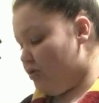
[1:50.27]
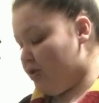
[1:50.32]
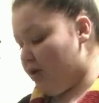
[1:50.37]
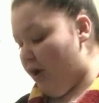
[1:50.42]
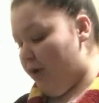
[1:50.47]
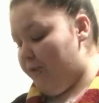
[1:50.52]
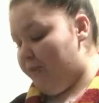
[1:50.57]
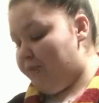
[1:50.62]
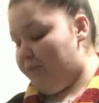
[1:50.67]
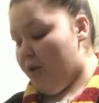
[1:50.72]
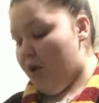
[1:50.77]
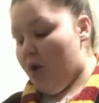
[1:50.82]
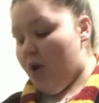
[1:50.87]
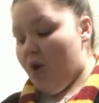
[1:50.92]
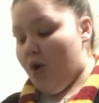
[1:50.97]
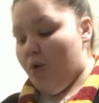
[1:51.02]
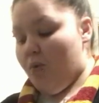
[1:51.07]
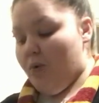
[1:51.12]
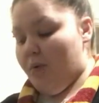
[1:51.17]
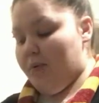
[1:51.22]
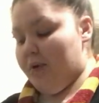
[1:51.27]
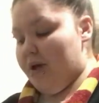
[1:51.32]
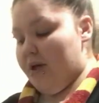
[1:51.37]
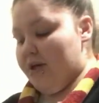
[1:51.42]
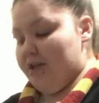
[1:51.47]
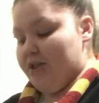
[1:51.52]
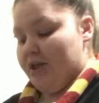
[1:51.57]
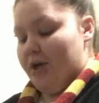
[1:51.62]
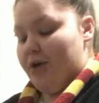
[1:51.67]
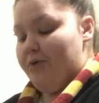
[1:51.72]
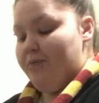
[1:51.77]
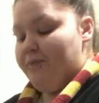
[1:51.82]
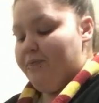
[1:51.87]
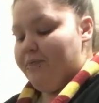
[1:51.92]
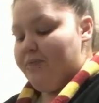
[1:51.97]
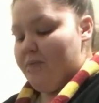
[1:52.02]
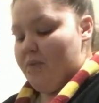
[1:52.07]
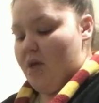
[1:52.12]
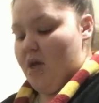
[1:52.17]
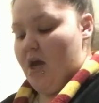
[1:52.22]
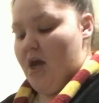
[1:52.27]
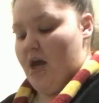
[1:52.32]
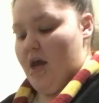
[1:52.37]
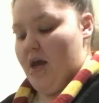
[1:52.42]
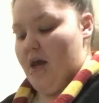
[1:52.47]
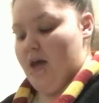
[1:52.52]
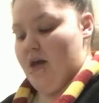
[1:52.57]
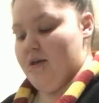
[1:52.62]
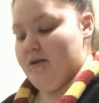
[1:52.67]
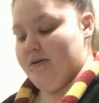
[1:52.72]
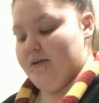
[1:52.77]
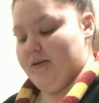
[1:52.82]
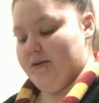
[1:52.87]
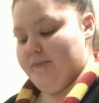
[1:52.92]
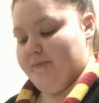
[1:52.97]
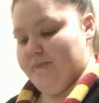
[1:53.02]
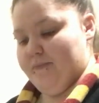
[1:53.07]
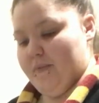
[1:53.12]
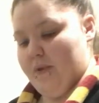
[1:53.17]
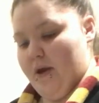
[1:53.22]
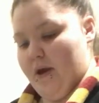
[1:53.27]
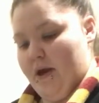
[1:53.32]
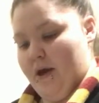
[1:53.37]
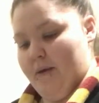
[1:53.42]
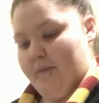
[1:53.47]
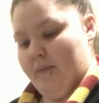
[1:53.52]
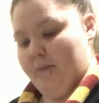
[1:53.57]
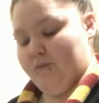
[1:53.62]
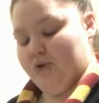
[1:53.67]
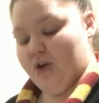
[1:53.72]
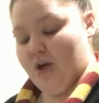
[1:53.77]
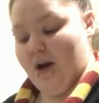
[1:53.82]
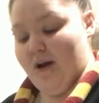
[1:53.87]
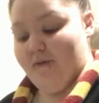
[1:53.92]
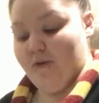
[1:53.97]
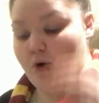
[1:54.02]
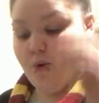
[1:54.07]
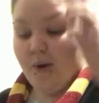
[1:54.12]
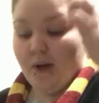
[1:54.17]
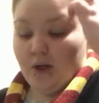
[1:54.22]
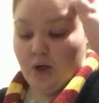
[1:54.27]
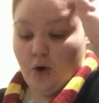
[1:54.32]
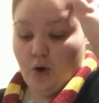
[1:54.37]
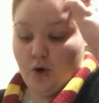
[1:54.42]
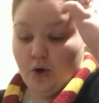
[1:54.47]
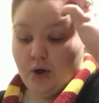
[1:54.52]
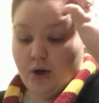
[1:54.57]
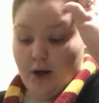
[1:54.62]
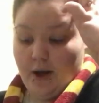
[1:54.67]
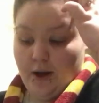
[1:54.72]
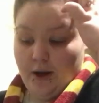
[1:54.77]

So what we're going to do is I'm just going to have a quick look.